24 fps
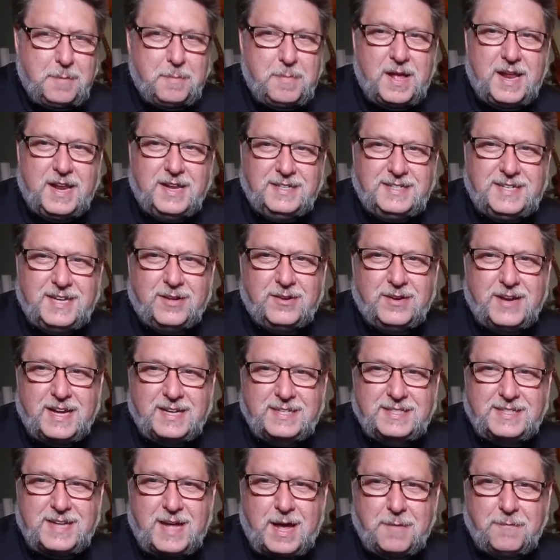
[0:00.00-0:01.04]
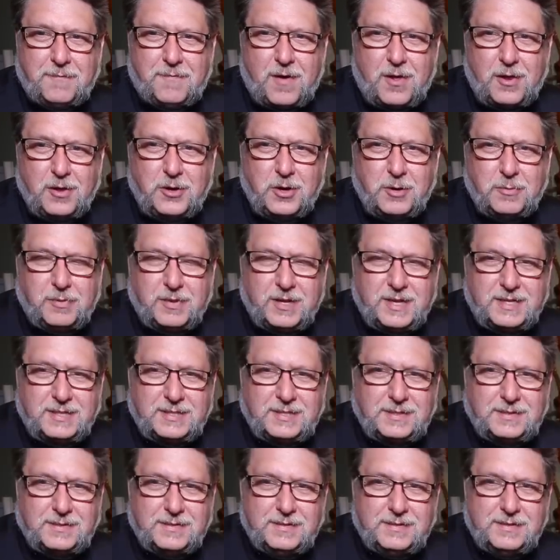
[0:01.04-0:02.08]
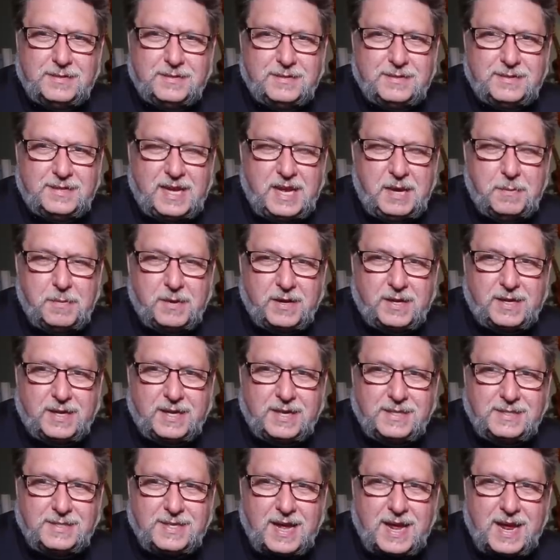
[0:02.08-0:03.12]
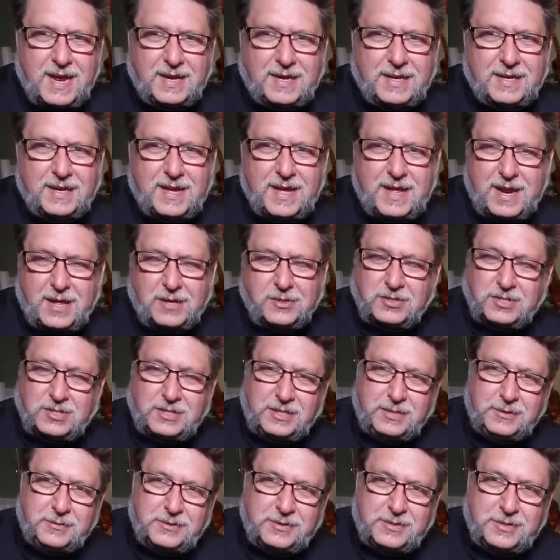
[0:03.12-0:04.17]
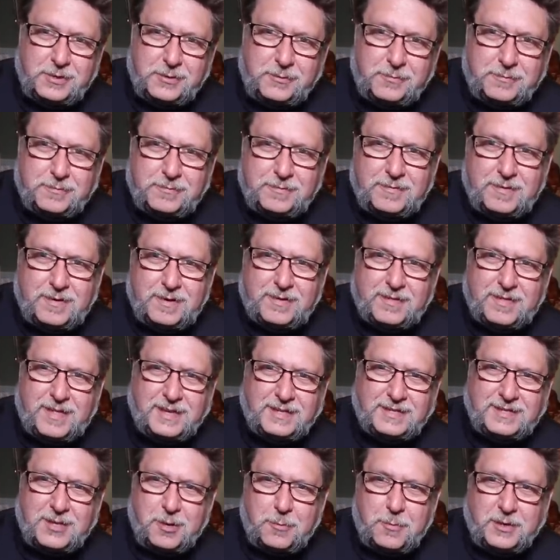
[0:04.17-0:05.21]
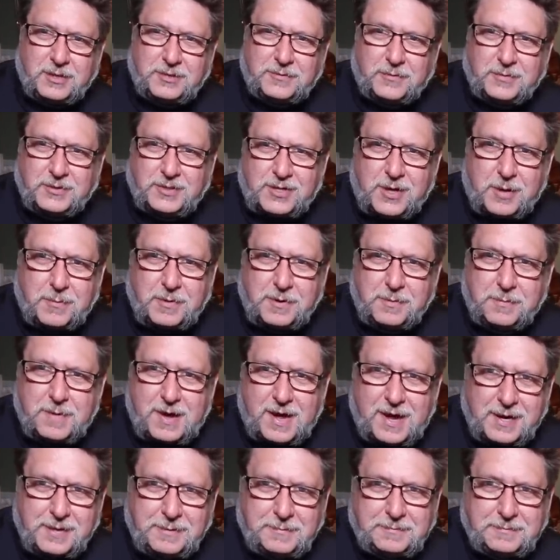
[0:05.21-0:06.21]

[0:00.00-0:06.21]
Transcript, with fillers: But until next time, follow your bliss, keep a clean tank, and I'll see you soon. Thanks so much for stopping by.